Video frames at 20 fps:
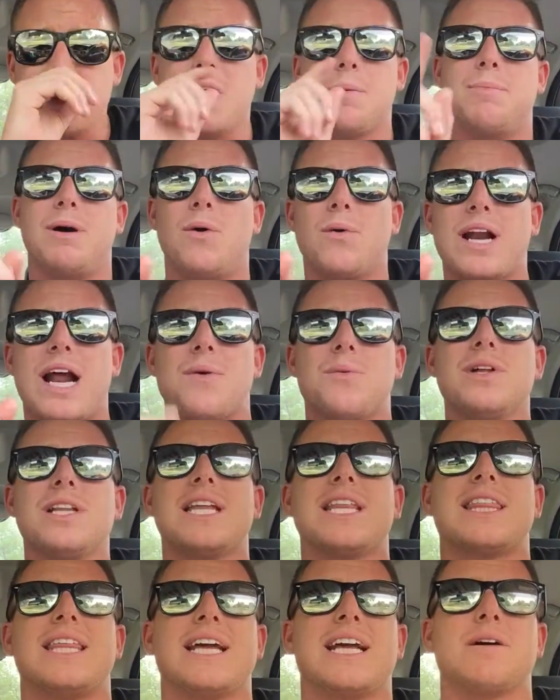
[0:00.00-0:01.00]
But what I
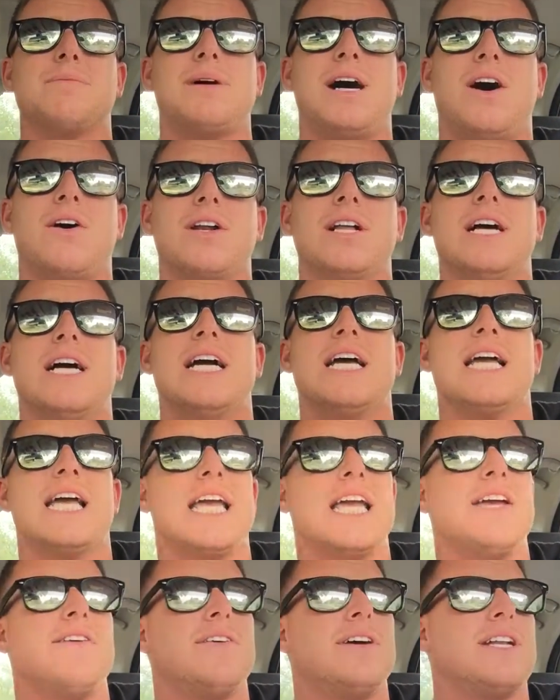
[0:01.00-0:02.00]
really think about,
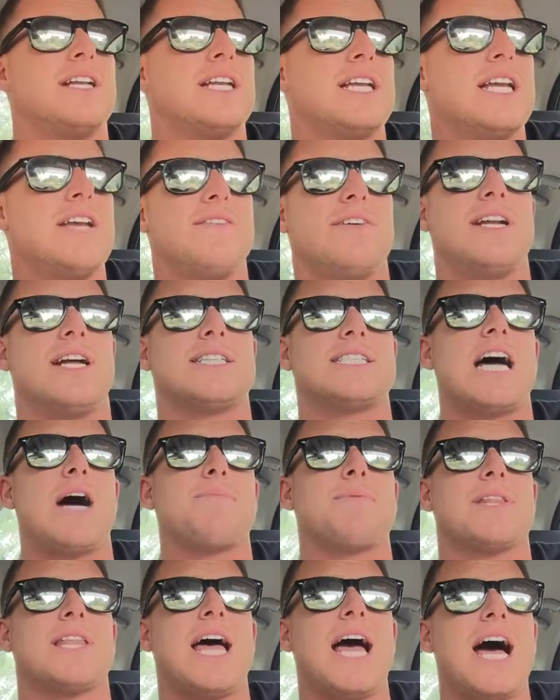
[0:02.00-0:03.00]
even on
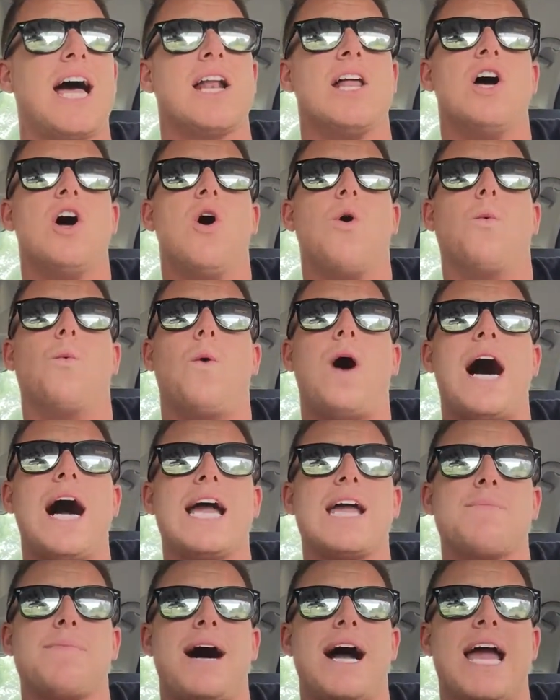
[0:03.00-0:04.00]
top of that,
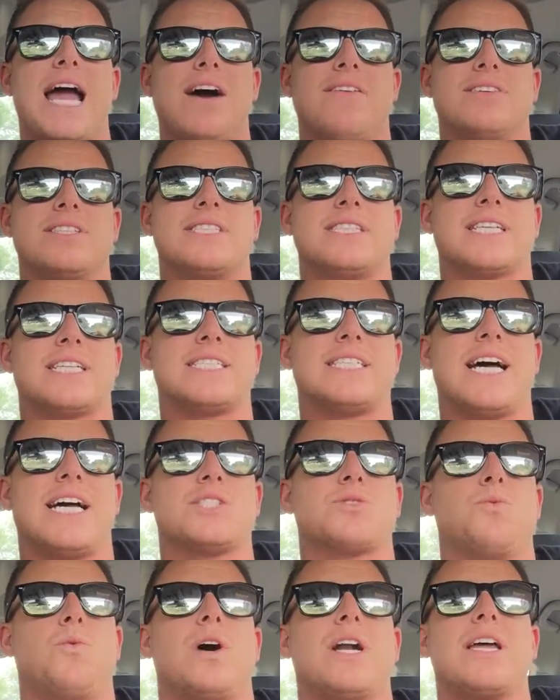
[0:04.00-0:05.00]
why am I having
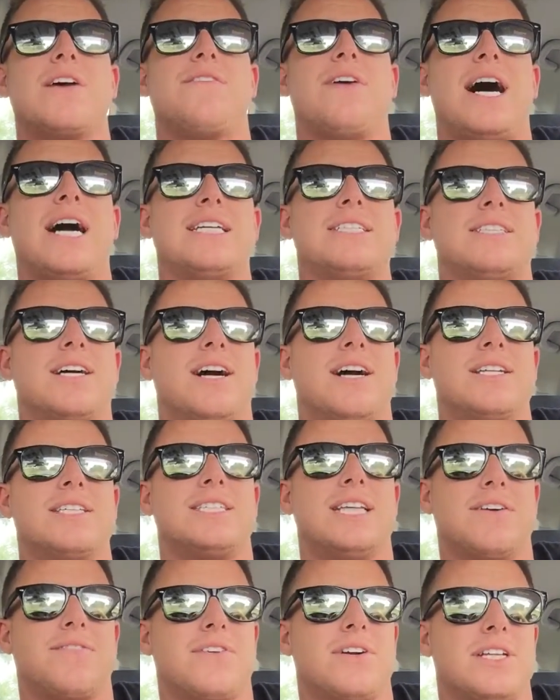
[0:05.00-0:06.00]
success? What have I done
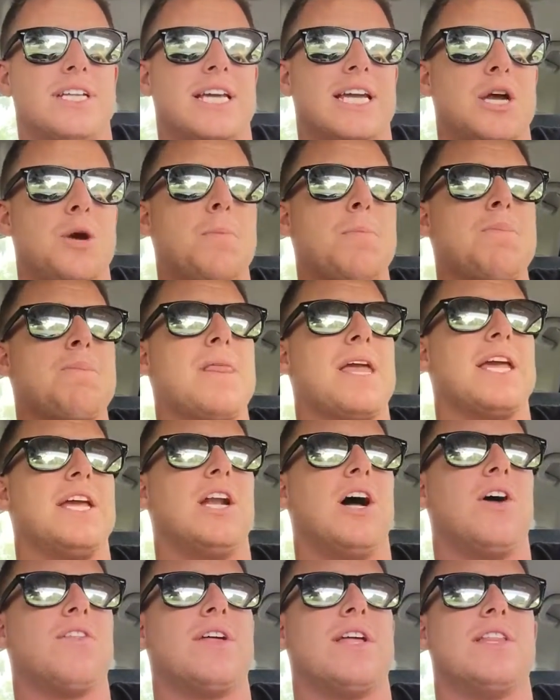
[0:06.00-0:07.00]
differently, you
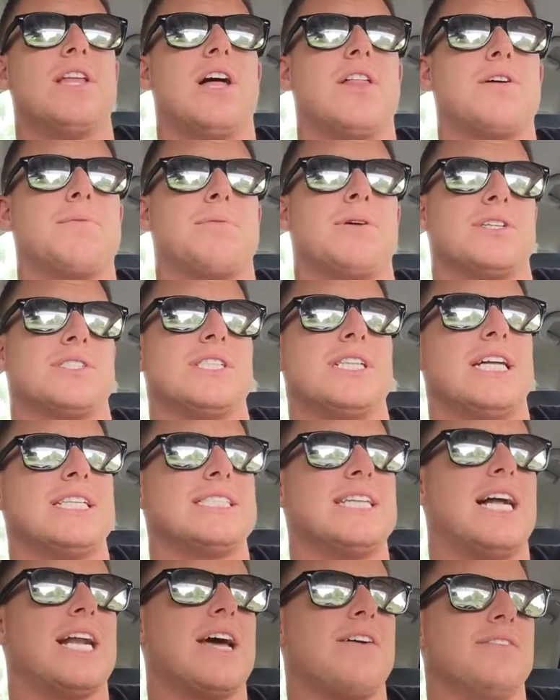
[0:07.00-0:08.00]
know, than the other person
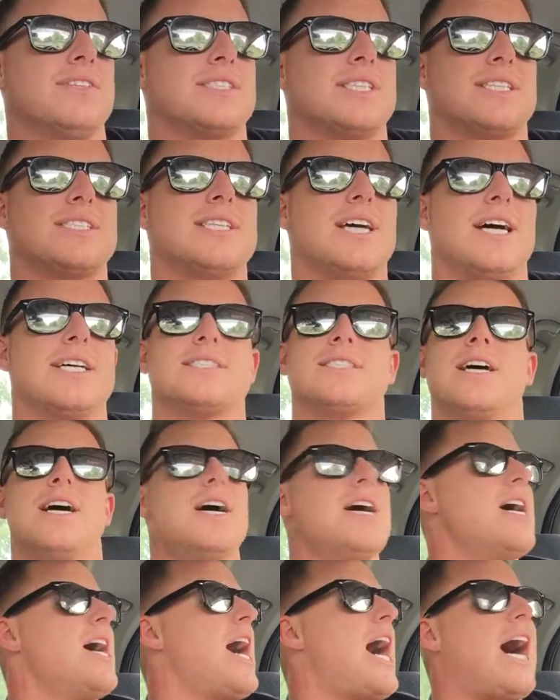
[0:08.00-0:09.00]
that's not having success?
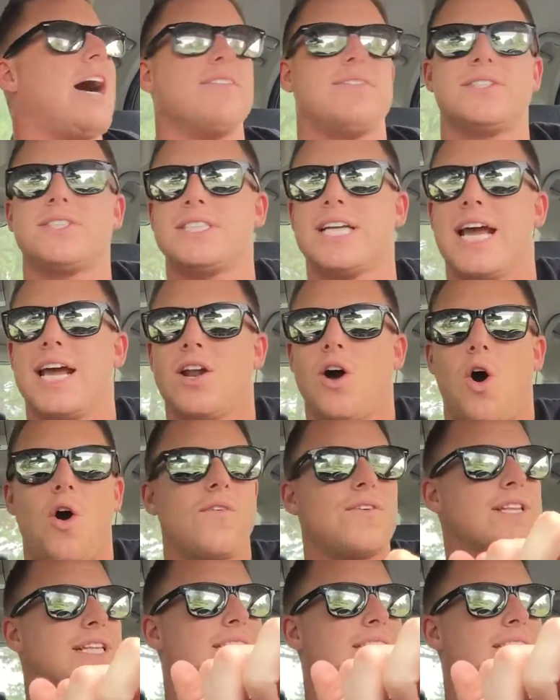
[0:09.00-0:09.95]
I've stayed over